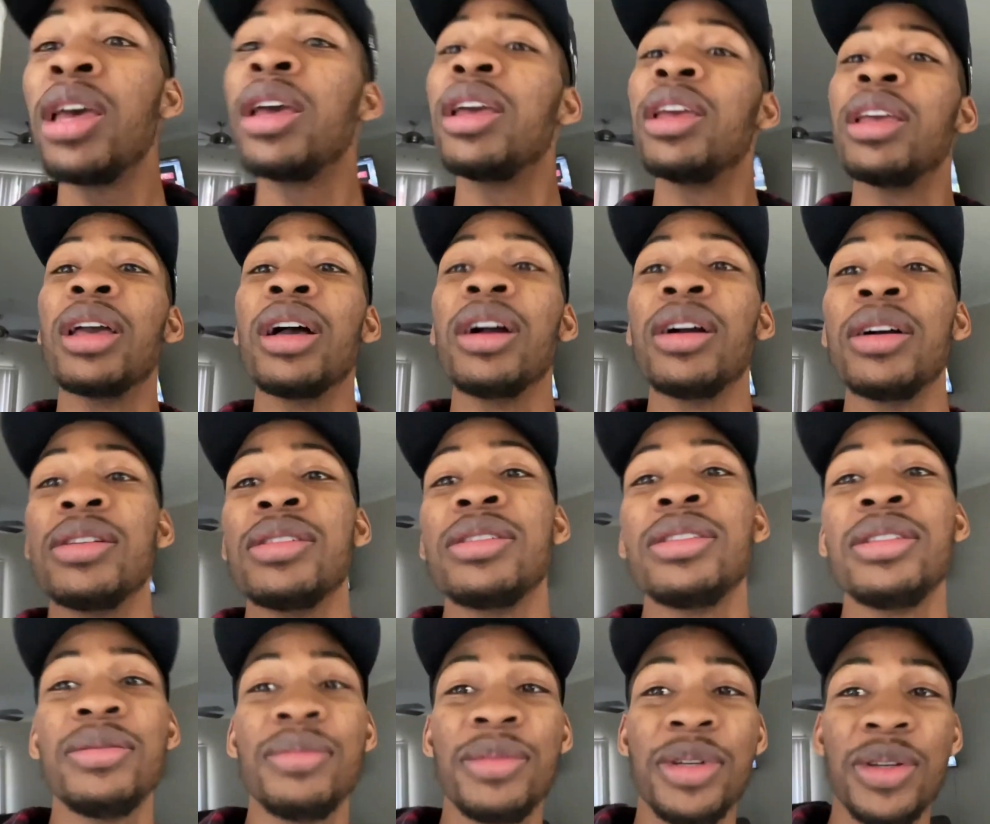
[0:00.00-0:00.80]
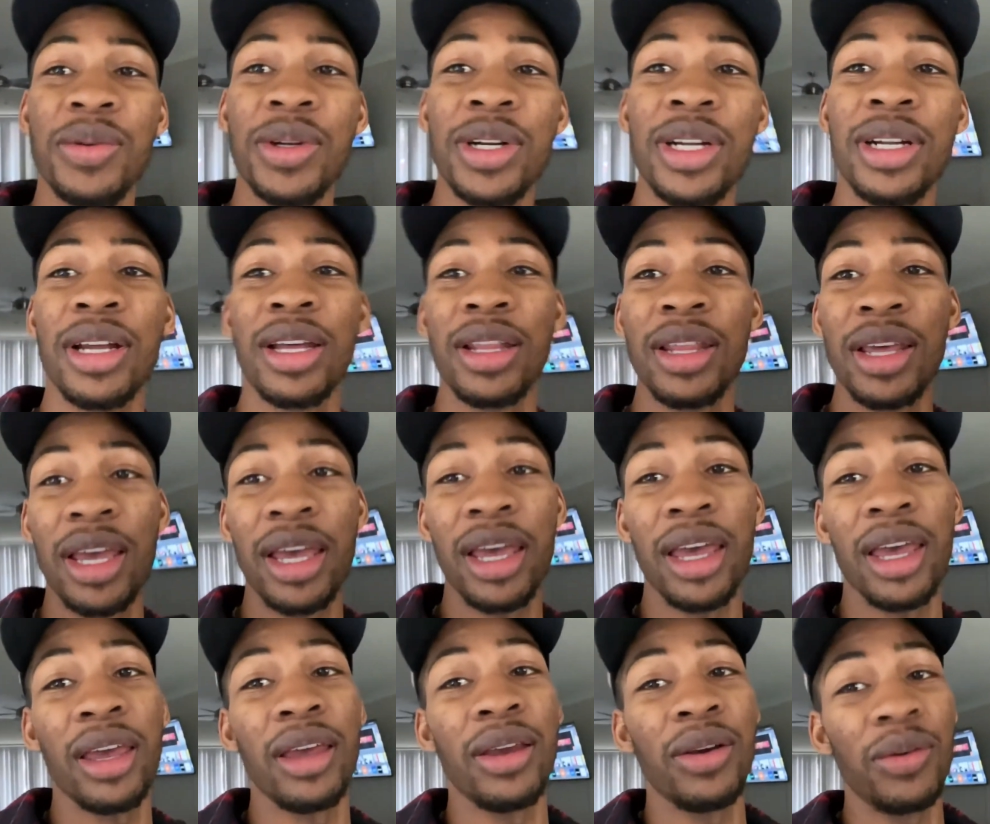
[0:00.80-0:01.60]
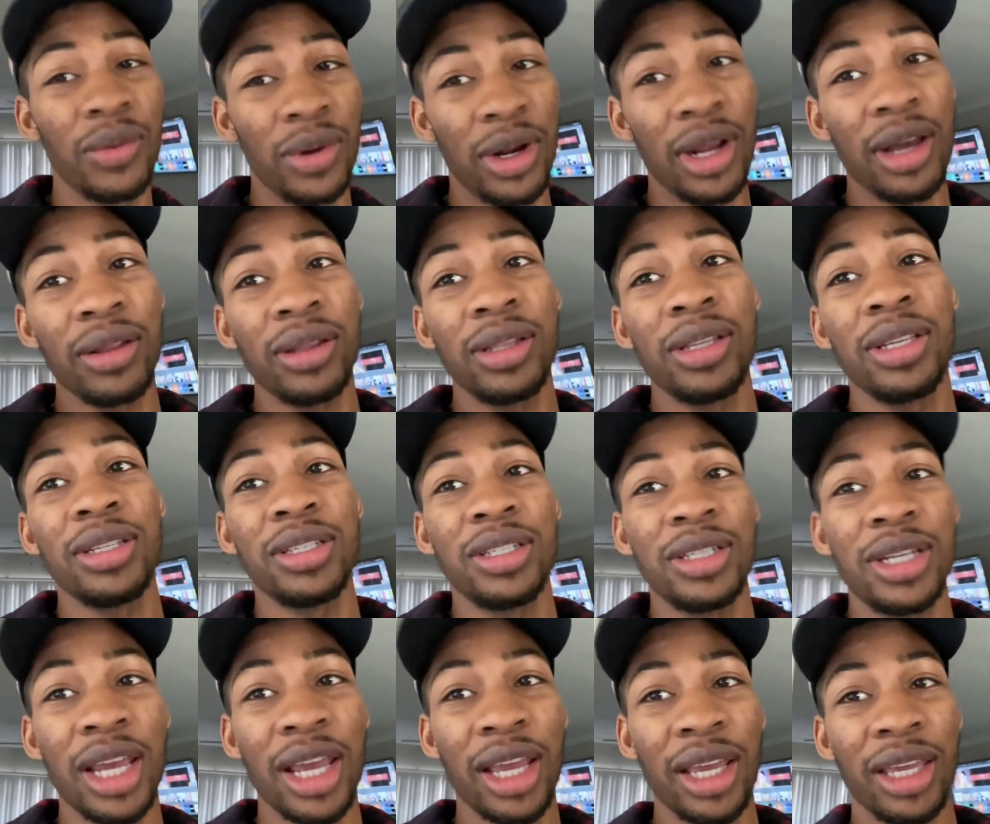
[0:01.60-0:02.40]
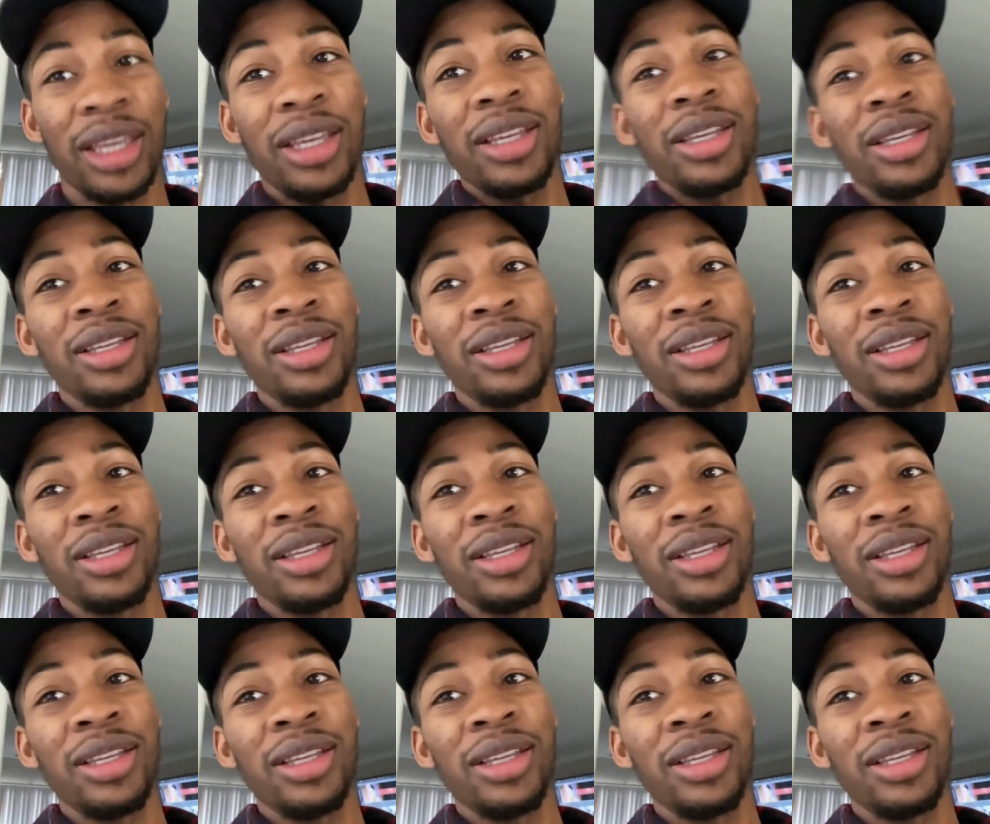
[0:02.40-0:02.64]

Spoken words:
y'all gonna see me with another hat and without this jacket.